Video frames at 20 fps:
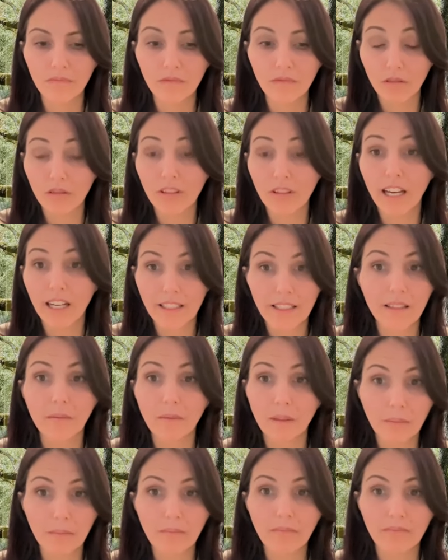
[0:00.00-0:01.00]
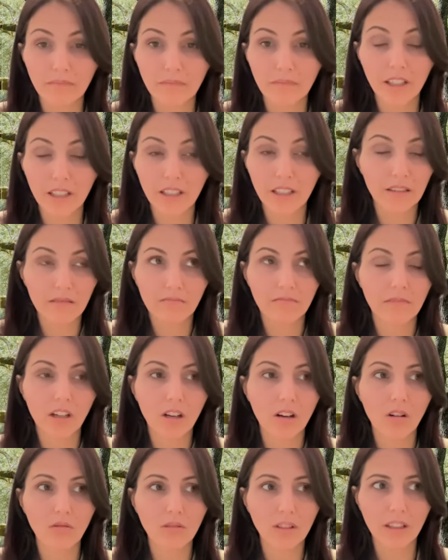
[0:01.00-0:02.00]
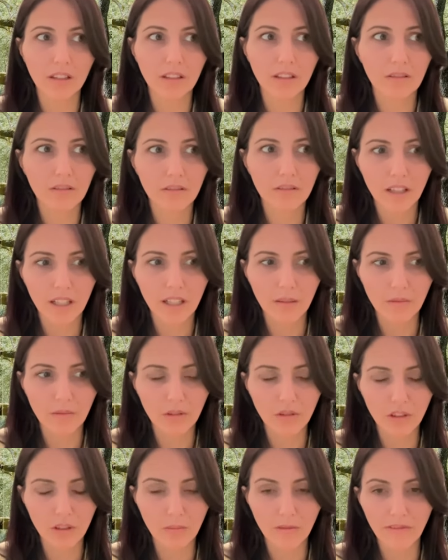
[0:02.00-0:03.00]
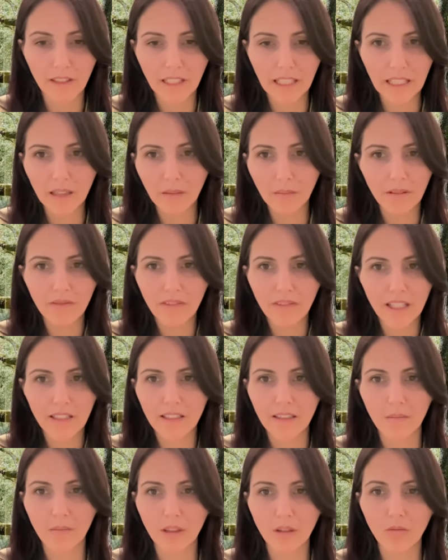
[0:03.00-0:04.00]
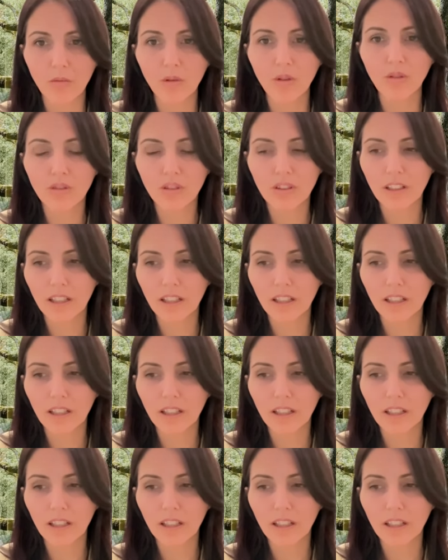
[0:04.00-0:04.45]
create something like a whole nother stream of income, if that's something you want.